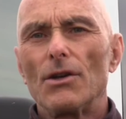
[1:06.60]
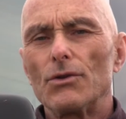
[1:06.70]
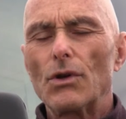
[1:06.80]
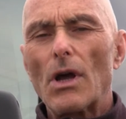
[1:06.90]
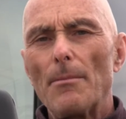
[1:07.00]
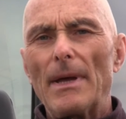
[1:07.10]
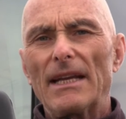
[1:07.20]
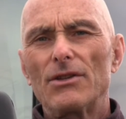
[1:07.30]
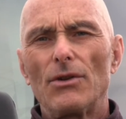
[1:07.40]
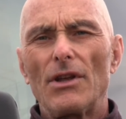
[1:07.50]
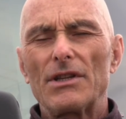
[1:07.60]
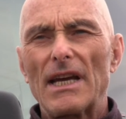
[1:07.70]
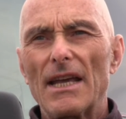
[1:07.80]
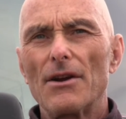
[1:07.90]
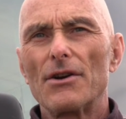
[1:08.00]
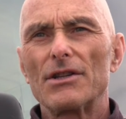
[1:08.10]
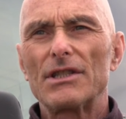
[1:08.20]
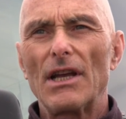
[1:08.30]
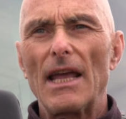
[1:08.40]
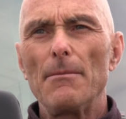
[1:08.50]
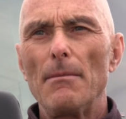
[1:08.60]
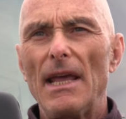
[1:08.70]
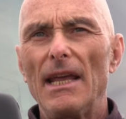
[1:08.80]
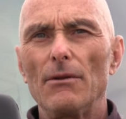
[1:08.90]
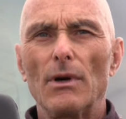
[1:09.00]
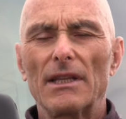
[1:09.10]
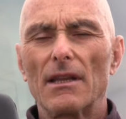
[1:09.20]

to come back to the tires, I made what